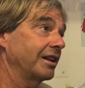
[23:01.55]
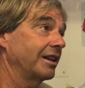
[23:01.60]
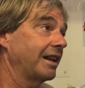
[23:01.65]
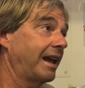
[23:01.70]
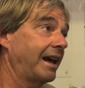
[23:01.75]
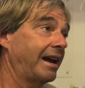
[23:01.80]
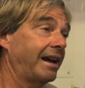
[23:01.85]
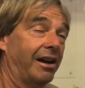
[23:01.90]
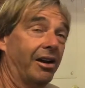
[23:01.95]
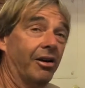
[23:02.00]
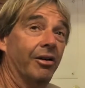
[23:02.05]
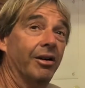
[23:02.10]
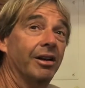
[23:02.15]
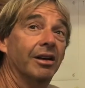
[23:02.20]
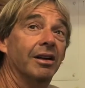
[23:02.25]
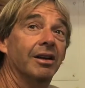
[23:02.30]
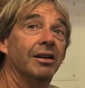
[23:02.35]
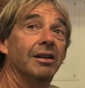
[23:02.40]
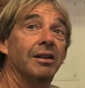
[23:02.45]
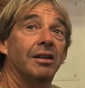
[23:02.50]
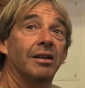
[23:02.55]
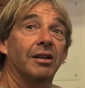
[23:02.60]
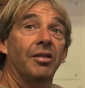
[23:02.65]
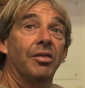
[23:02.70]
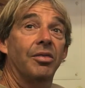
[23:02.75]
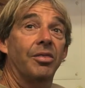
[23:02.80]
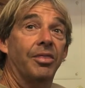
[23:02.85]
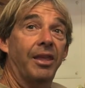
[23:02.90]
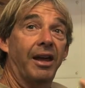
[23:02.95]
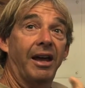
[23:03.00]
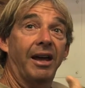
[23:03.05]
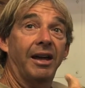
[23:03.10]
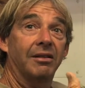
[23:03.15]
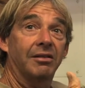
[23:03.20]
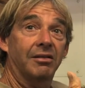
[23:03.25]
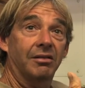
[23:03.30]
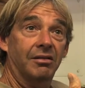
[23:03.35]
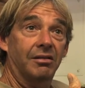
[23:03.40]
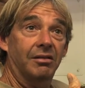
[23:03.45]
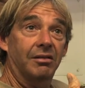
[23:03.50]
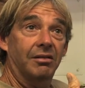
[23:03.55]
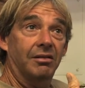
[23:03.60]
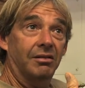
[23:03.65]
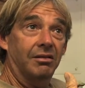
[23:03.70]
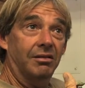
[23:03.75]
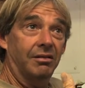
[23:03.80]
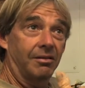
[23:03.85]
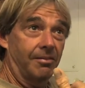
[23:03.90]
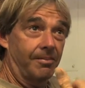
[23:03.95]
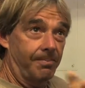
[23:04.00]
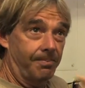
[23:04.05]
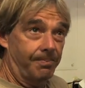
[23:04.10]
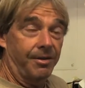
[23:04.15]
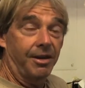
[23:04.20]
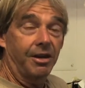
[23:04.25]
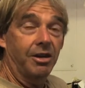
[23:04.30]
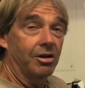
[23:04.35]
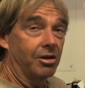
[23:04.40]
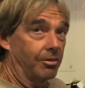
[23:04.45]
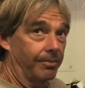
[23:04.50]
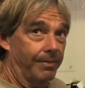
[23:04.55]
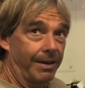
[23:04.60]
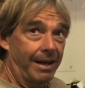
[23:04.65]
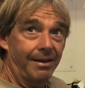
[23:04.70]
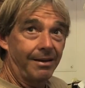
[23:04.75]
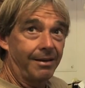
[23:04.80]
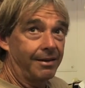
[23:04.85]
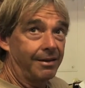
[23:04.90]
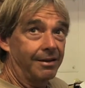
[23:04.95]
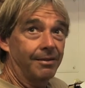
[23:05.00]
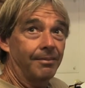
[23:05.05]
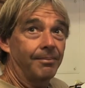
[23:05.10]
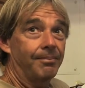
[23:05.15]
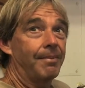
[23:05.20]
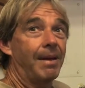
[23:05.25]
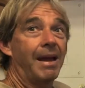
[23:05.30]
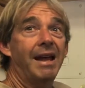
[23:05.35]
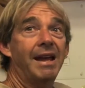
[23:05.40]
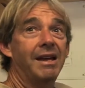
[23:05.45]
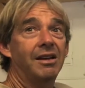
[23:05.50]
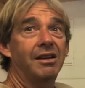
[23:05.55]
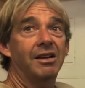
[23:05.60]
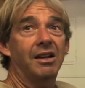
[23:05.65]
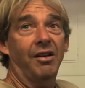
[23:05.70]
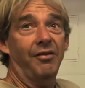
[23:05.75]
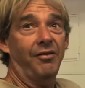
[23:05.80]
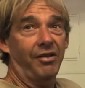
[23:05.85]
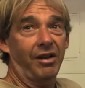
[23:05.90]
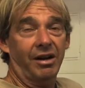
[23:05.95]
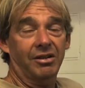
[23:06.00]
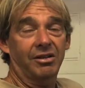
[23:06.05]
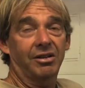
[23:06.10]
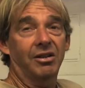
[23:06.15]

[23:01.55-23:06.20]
in that area that, you know, may affect